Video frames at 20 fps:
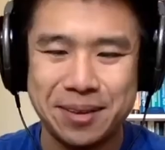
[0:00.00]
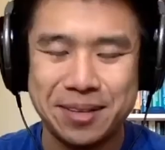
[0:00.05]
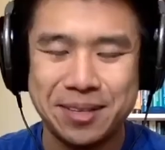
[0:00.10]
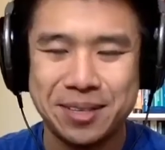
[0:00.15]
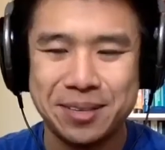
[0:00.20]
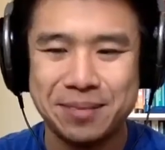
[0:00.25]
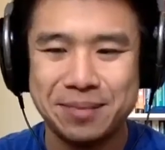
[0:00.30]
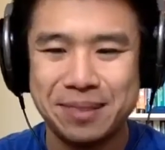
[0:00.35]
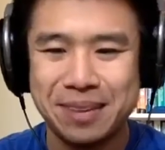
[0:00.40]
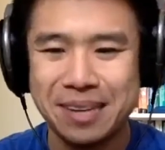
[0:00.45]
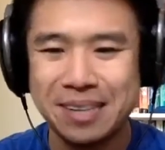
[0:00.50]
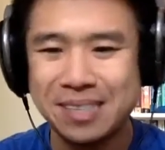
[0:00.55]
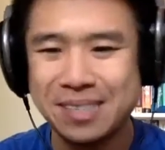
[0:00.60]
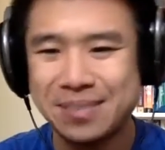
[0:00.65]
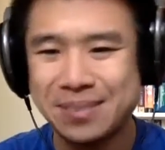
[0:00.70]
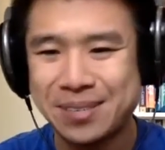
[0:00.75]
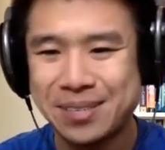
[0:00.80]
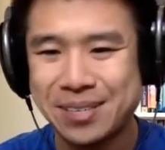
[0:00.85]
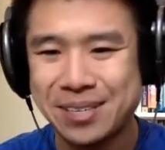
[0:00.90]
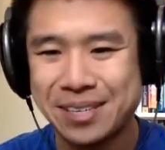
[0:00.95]
so Bach's
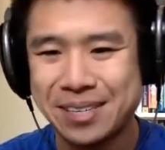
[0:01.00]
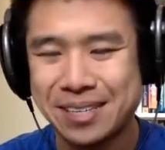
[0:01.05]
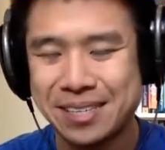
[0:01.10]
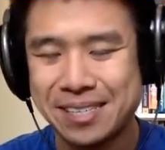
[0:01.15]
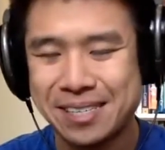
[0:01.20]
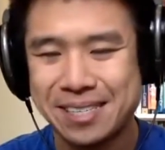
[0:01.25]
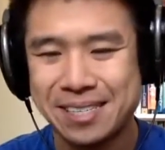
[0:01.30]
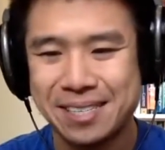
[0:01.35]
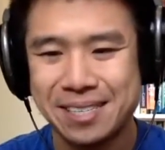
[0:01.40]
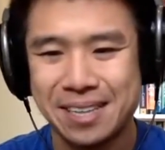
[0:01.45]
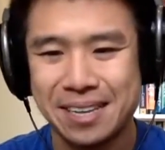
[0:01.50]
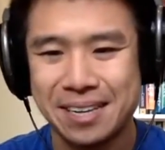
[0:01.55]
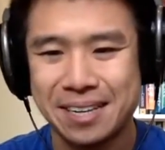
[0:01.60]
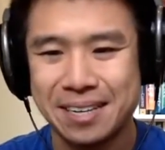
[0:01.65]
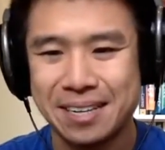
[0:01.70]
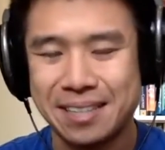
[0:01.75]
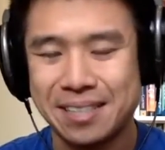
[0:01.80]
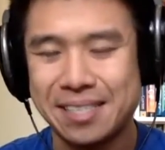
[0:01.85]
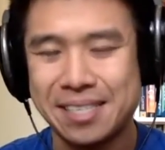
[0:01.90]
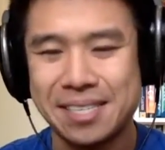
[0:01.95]
music is like,
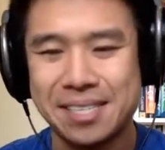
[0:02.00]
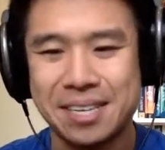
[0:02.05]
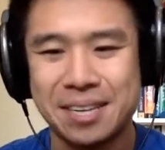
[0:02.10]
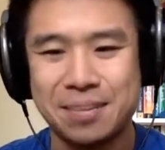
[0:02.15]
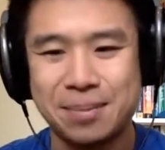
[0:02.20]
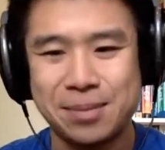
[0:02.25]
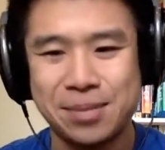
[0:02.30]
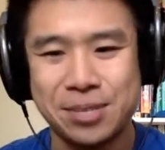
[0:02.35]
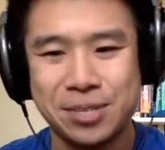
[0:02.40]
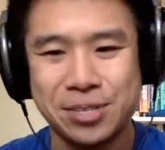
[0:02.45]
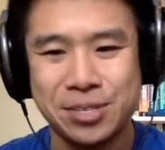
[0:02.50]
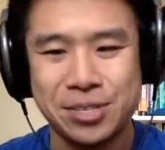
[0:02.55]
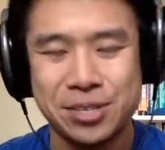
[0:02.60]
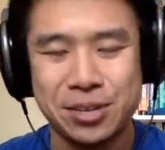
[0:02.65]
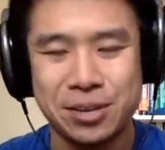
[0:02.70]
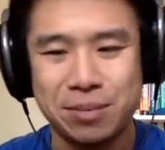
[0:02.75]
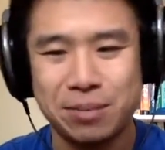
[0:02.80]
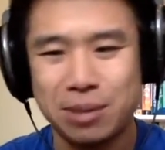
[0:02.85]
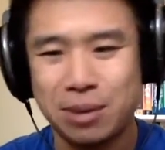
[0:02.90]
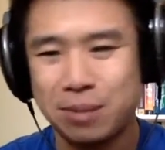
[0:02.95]
at least his compositions
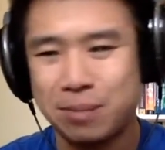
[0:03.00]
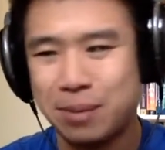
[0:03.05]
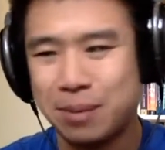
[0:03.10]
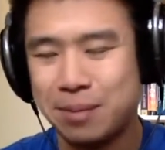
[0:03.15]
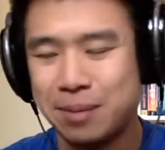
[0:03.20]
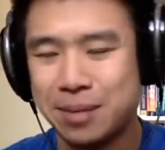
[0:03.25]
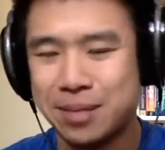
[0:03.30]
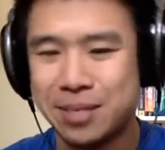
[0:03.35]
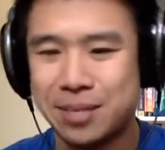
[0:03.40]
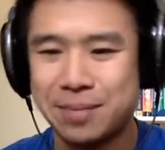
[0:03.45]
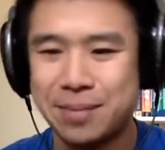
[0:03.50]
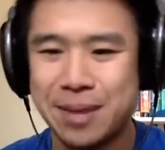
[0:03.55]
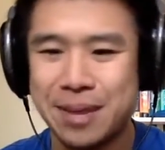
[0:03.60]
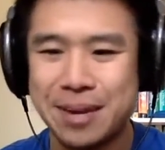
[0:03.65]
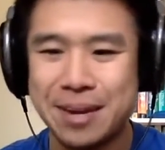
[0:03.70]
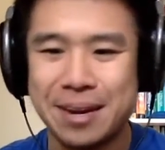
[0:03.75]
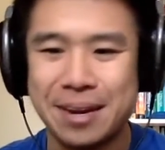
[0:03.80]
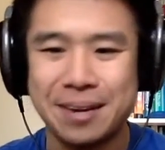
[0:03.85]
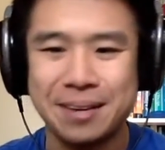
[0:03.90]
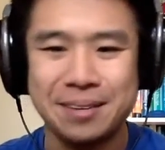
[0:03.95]
are public domain
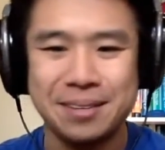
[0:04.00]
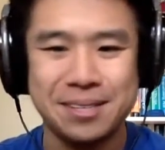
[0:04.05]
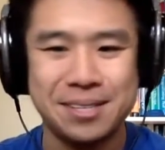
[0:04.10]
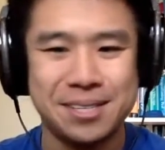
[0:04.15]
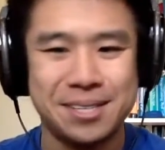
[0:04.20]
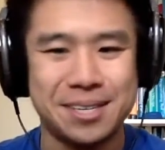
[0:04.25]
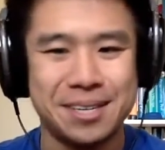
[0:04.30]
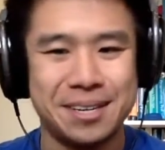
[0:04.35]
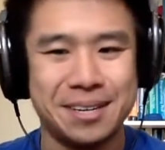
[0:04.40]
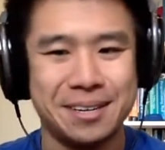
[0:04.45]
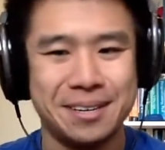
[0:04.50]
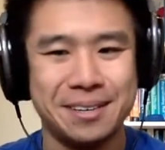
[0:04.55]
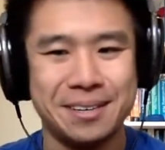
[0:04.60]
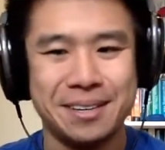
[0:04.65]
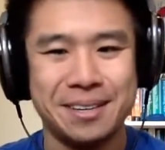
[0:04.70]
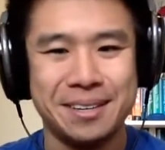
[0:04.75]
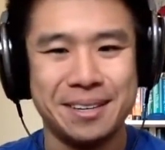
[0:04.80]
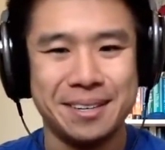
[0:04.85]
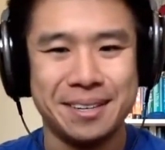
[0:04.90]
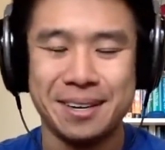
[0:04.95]
now. So
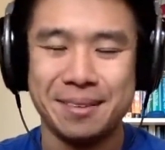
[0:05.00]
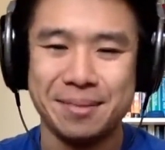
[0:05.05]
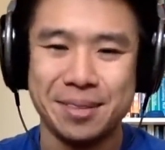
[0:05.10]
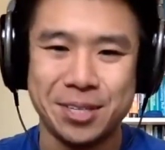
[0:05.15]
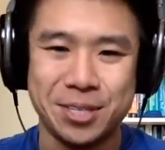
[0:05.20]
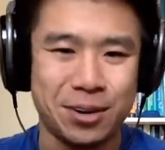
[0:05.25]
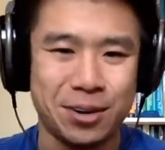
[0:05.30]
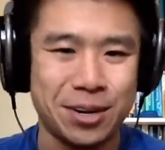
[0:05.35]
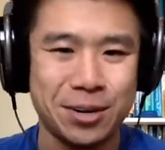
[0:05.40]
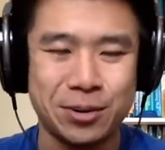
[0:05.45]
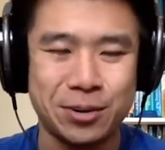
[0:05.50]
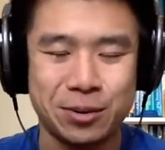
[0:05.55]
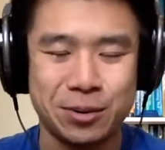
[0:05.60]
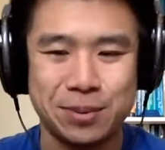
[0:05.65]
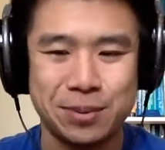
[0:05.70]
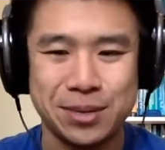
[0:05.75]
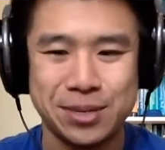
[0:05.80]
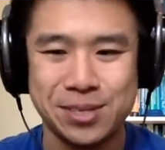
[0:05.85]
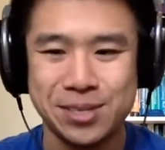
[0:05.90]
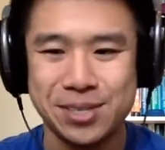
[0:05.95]
the training
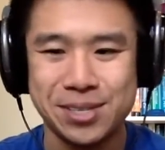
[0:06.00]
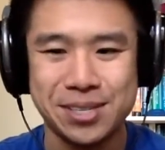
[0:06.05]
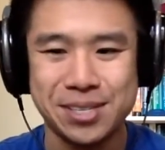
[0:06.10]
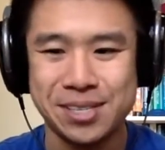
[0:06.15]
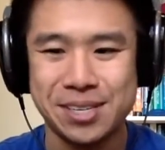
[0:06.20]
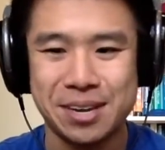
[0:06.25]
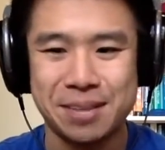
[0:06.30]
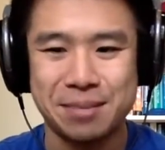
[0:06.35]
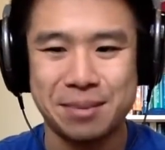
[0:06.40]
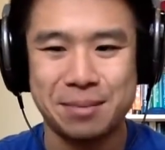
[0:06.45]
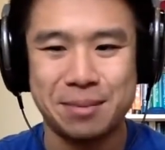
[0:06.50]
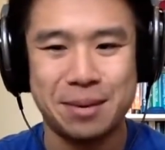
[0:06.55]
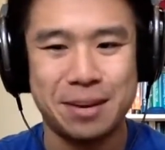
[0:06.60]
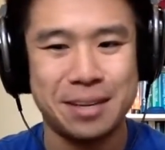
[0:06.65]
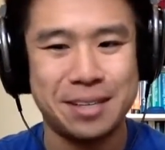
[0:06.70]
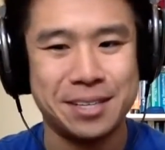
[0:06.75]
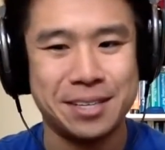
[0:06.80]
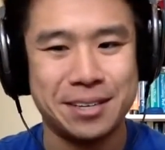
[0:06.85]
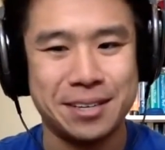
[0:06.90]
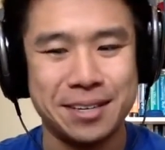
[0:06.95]
corpus is not
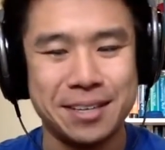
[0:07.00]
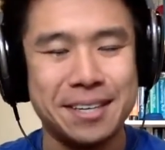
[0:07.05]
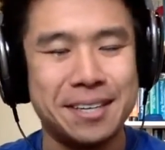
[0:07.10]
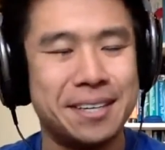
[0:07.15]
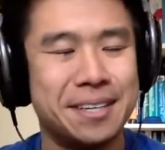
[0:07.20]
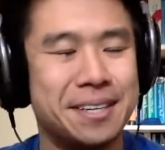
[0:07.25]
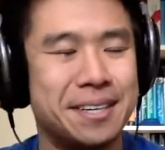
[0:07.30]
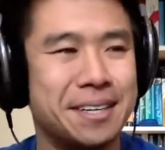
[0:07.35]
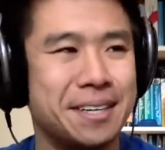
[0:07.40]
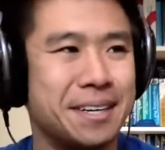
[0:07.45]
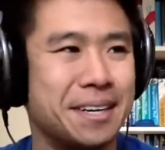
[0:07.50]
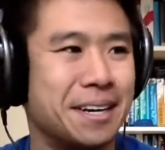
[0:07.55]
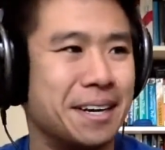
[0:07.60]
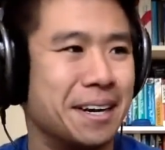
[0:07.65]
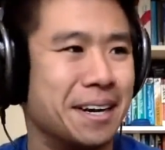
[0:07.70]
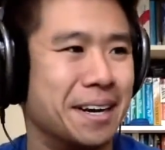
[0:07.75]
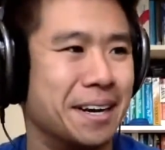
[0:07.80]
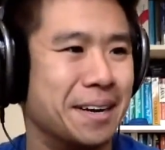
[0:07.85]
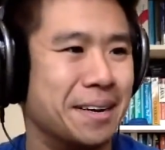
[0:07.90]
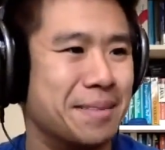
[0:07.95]
proprietary.
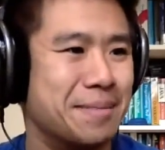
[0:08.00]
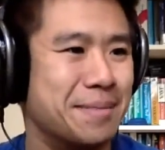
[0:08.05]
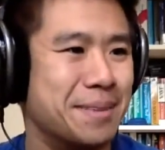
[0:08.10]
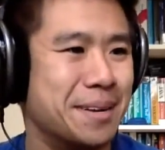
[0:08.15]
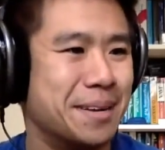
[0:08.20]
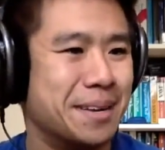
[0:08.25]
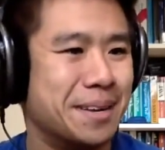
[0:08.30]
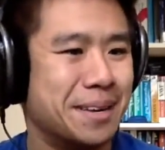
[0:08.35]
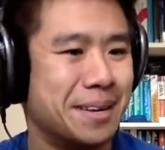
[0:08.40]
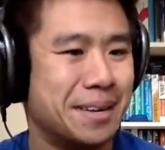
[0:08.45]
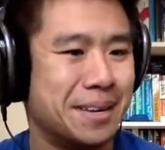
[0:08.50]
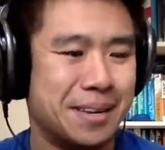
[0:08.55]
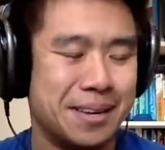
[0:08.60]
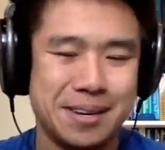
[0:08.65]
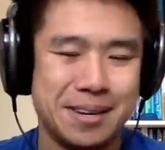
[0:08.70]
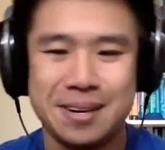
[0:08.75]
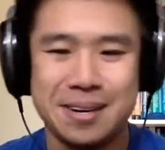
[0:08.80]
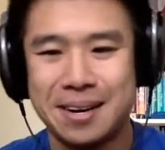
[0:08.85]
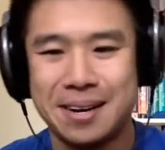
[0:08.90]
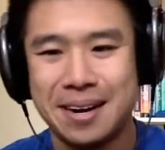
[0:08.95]
Um,
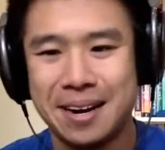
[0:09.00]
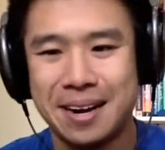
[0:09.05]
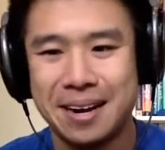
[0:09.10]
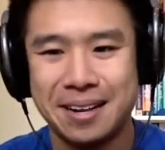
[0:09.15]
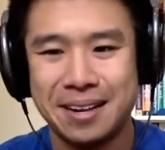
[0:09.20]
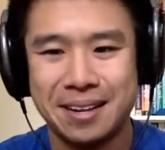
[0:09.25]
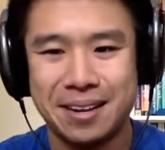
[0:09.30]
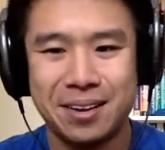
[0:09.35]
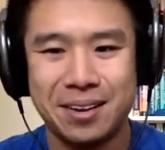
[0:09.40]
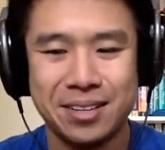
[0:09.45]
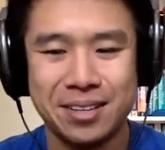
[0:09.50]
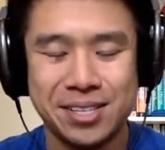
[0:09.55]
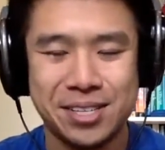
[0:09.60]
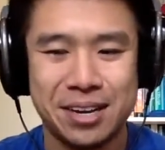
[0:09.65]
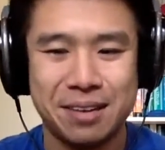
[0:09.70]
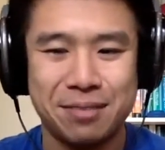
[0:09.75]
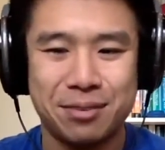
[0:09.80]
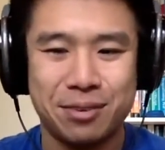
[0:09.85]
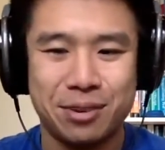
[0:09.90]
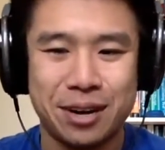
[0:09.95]
all the
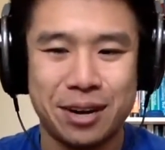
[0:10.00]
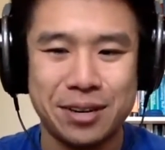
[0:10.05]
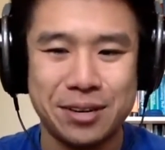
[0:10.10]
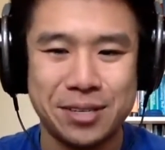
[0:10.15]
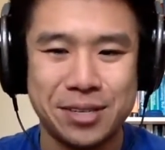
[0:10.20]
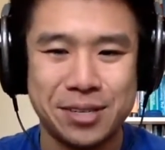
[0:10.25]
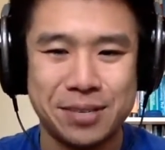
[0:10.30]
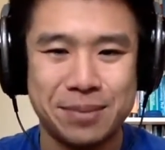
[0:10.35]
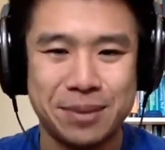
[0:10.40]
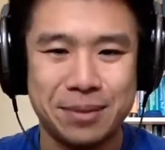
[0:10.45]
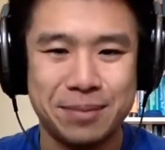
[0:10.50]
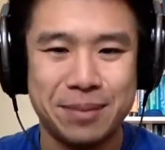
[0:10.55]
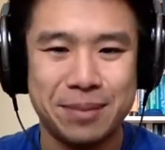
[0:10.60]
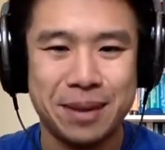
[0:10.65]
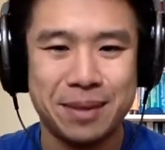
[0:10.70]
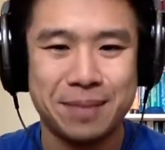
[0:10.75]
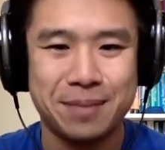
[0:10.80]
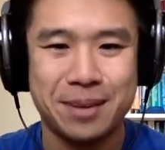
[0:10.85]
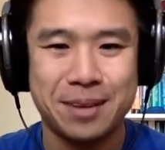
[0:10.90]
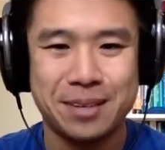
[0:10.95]
software I use to build
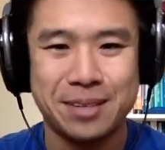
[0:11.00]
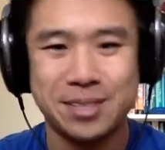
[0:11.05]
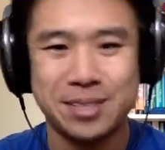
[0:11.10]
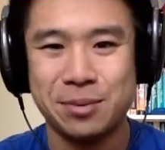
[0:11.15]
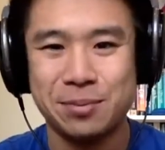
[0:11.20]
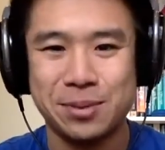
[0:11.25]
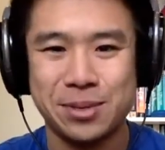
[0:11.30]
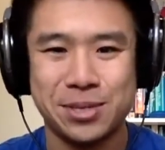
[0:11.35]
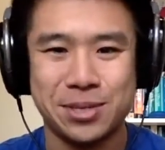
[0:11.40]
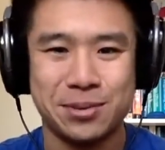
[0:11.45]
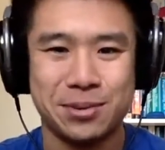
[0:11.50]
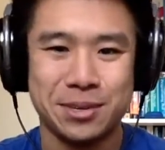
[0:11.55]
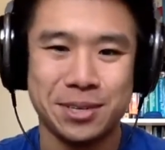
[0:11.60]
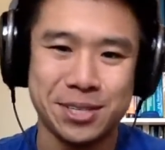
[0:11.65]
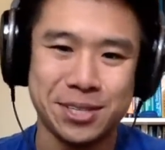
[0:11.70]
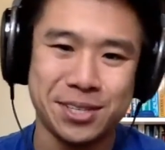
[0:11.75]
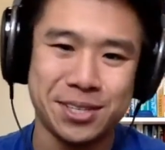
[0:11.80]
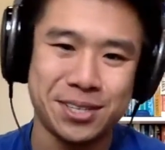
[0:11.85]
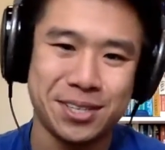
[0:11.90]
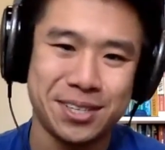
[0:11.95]
BachBot is open
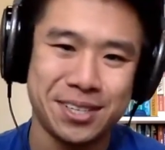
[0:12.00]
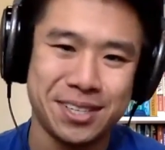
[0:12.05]
source.